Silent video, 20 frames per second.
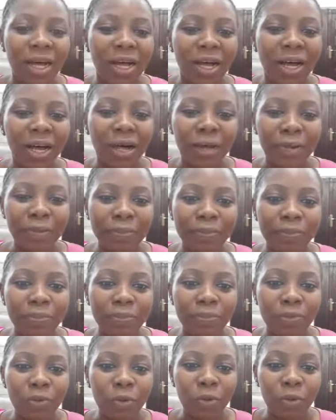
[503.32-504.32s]

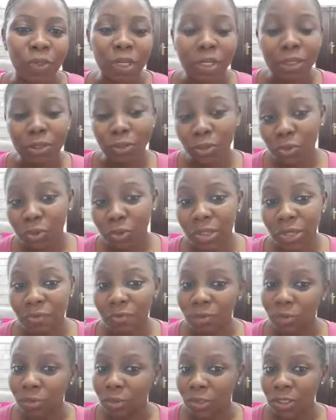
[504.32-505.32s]
And those
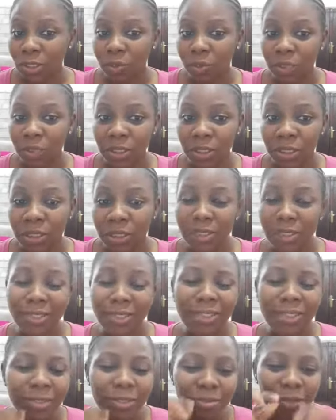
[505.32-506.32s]
that fill the spaces
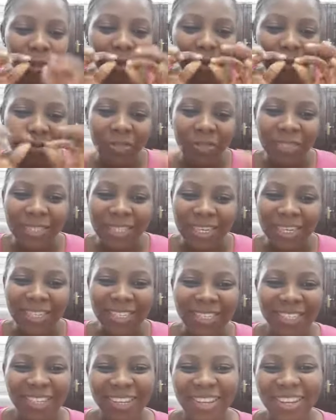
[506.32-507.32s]
and they smell
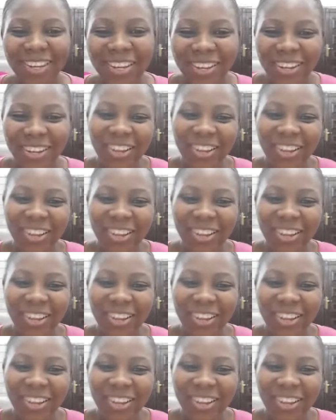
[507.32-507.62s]
fantastic.